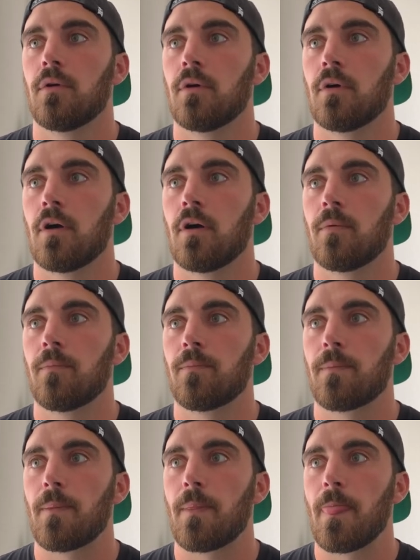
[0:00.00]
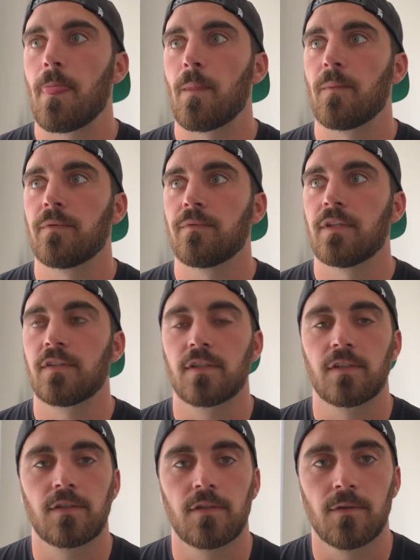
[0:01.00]
um, this
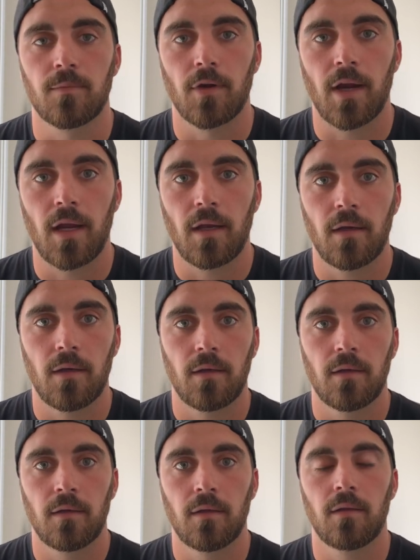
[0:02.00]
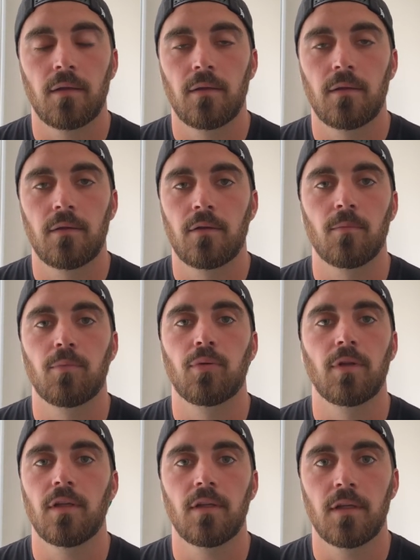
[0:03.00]
is to your brain. It
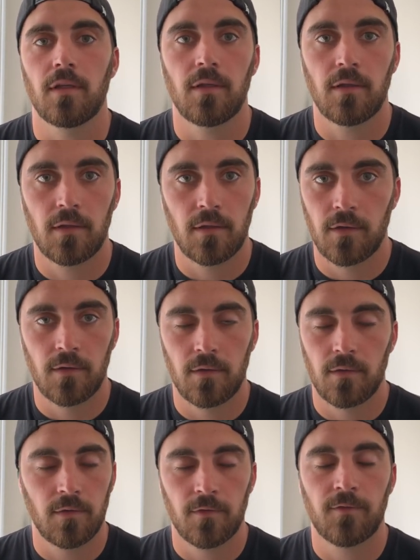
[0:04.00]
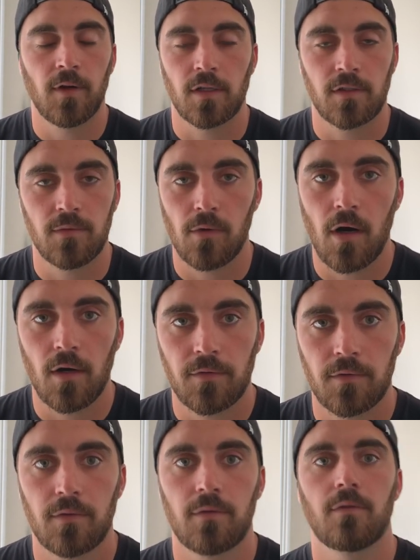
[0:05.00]
completely fucks you off,
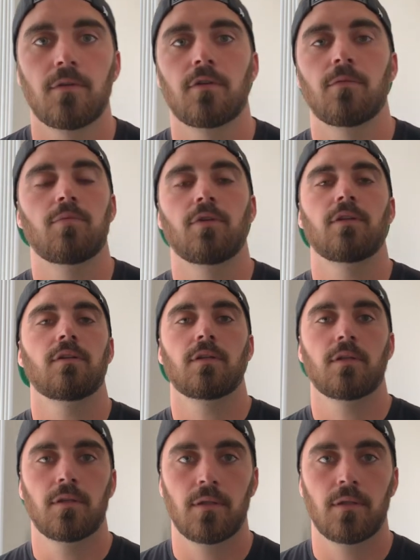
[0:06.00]
completely.